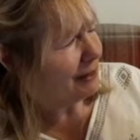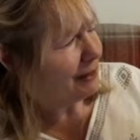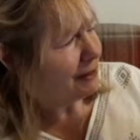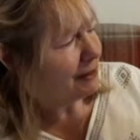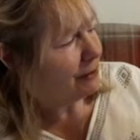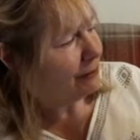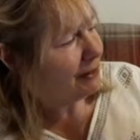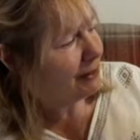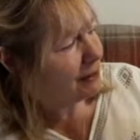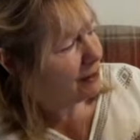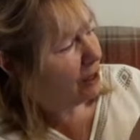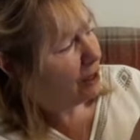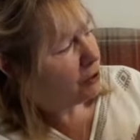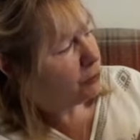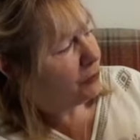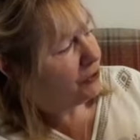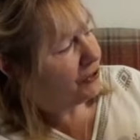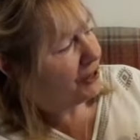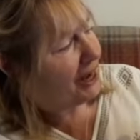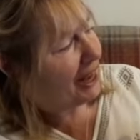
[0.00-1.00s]
So it starts
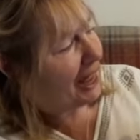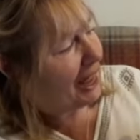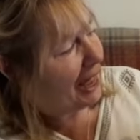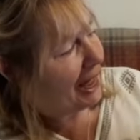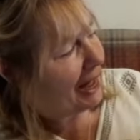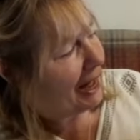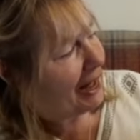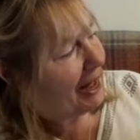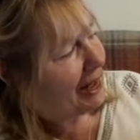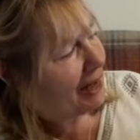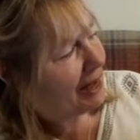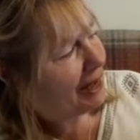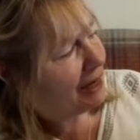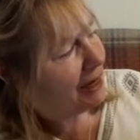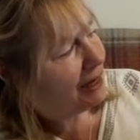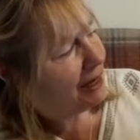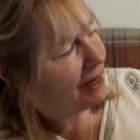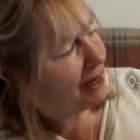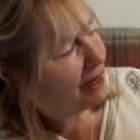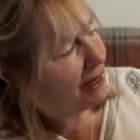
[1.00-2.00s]
with an A
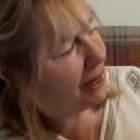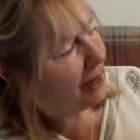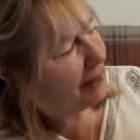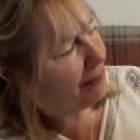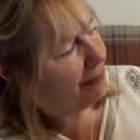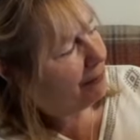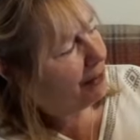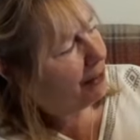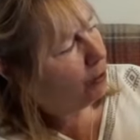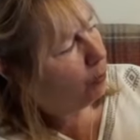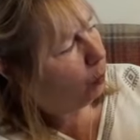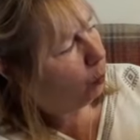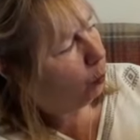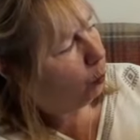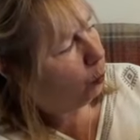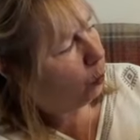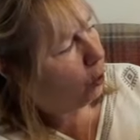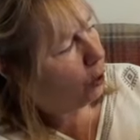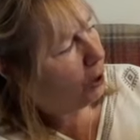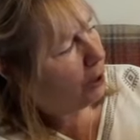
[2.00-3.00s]
and then a
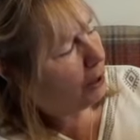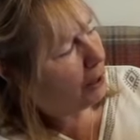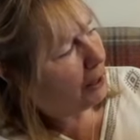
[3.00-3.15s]
W